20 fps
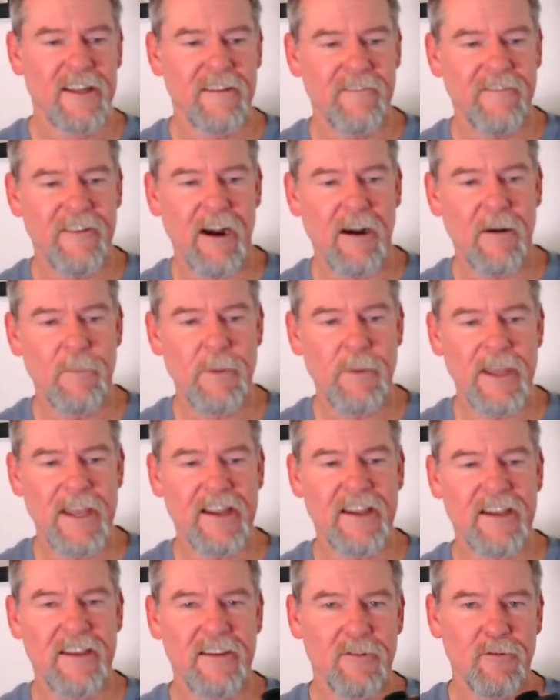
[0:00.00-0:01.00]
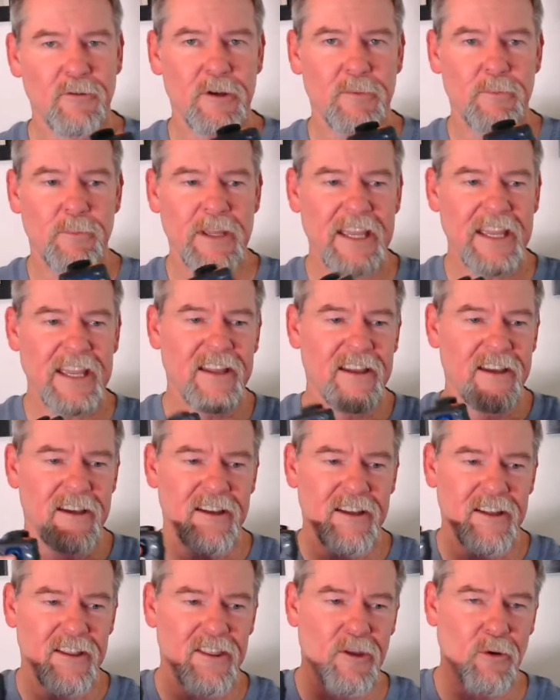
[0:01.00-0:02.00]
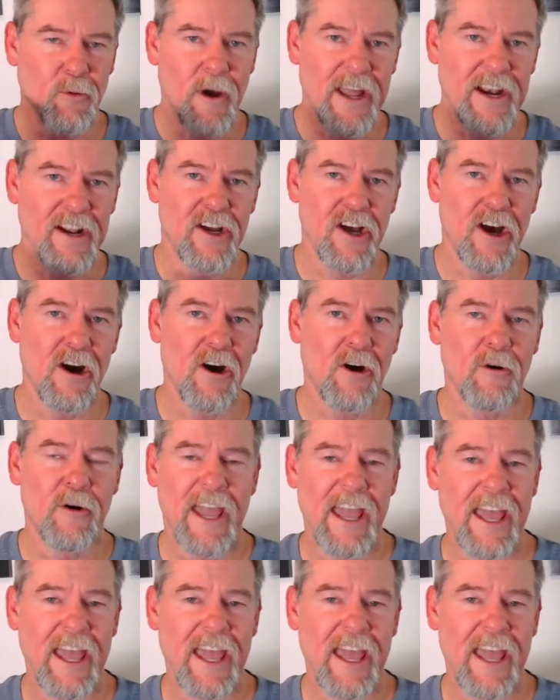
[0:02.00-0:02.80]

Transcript: Veripic would be the way to go.